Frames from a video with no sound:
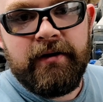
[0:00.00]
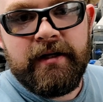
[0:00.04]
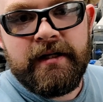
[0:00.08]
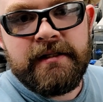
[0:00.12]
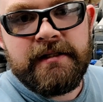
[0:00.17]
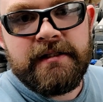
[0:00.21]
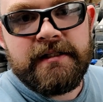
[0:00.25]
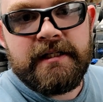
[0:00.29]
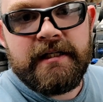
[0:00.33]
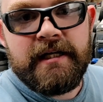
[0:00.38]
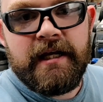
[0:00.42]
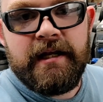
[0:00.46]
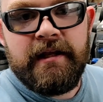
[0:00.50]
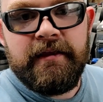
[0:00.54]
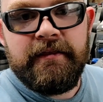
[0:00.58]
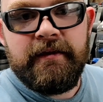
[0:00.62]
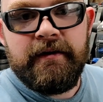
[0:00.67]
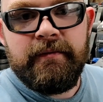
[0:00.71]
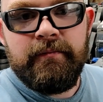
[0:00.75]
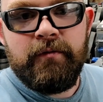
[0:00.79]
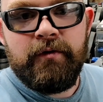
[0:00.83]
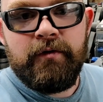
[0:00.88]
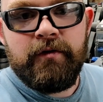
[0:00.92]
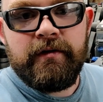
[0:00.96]
Didn't see
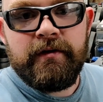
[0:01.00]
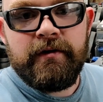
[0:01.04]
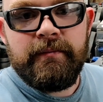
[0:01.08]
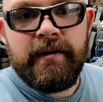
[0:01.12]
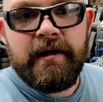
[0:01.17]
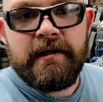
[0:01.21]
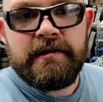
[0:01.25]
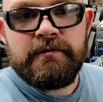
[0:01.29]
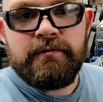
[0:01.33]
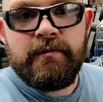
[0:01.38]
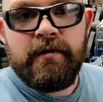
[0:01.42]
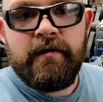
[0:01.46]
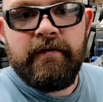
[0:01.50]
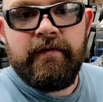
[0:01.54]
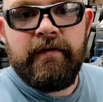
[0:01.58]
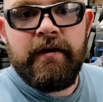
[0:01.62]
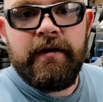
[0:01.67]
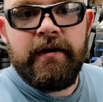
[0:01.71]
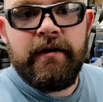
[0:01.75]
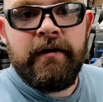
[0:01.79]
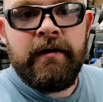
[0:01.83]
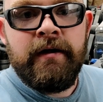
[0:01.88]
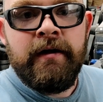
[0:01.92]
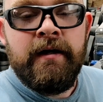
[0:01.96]
anything more than about
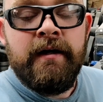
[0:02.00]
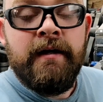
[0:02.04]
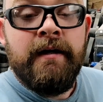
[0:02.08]
1200.